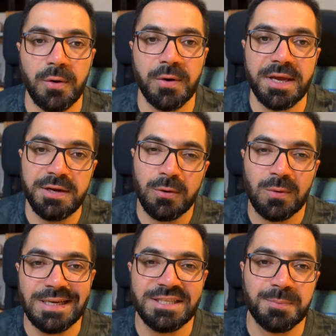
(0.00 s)
Okay, now
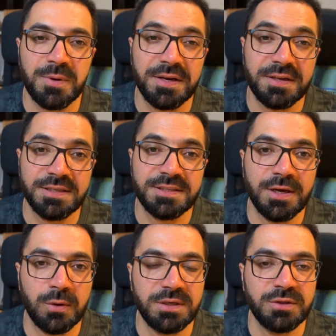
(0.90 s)
let's break this
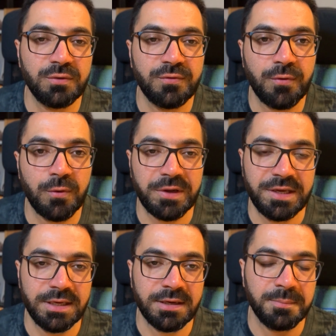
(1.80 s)
down into 4
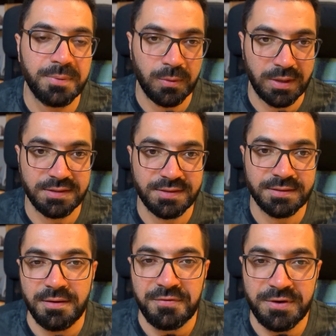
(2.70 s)
key
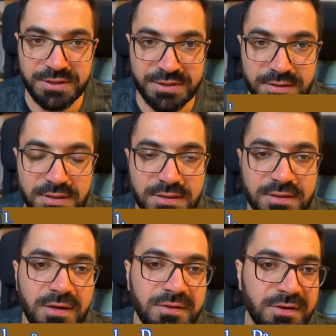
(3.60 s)
components. First,
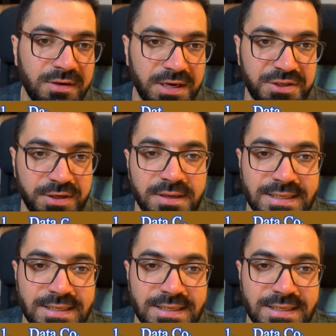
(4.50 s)
data collection.